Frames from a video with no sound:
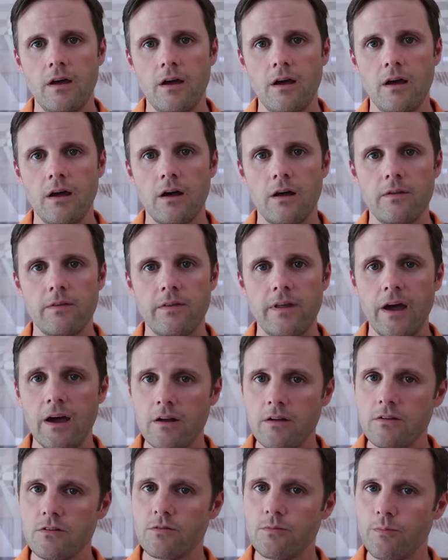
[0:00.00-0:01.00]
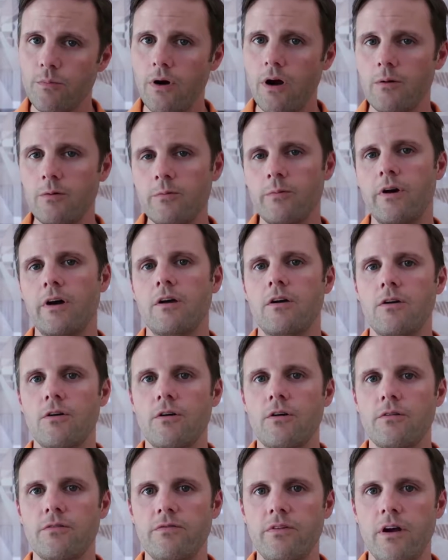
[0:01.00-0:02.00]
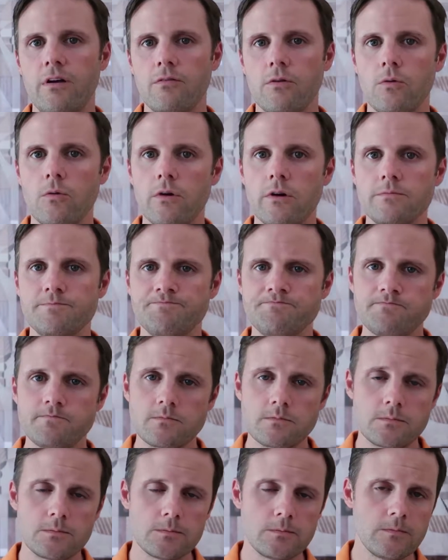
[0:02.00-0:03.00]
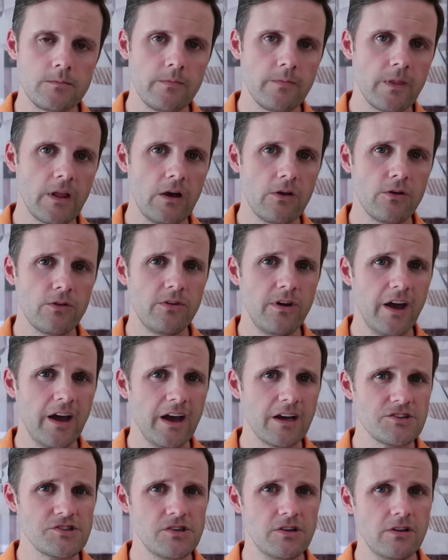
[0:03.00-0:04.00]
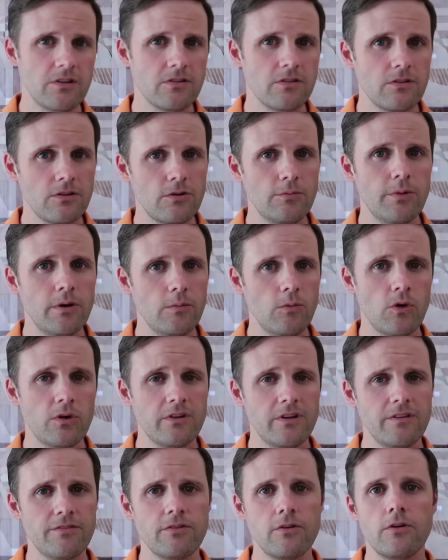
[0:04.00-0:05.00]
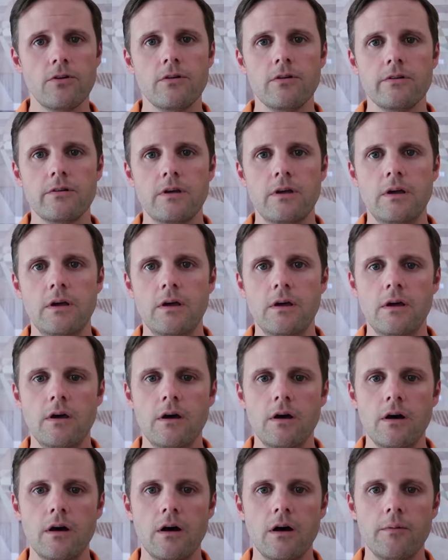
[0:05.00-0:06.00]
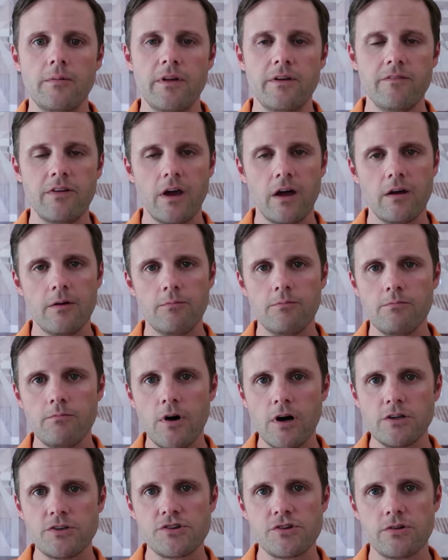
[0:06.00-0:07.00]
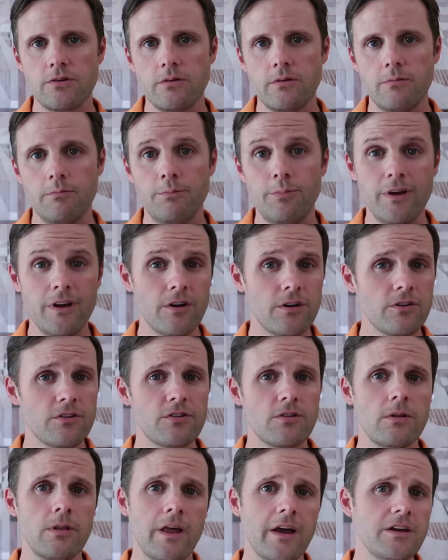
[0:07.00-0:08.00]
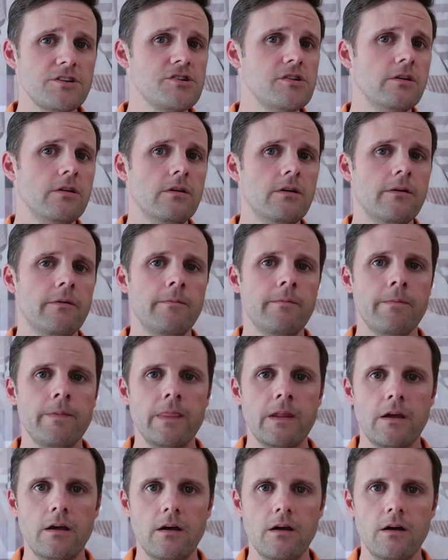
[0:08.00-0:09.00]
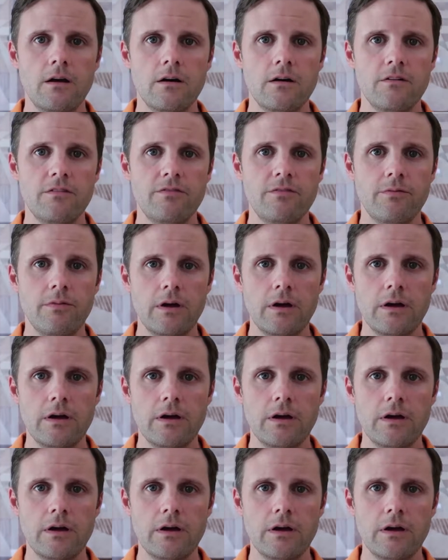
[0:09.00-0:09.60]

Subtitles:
and that is probably my current favorite one. Although the action is a little bit more difficult. They've got a much bigger selection of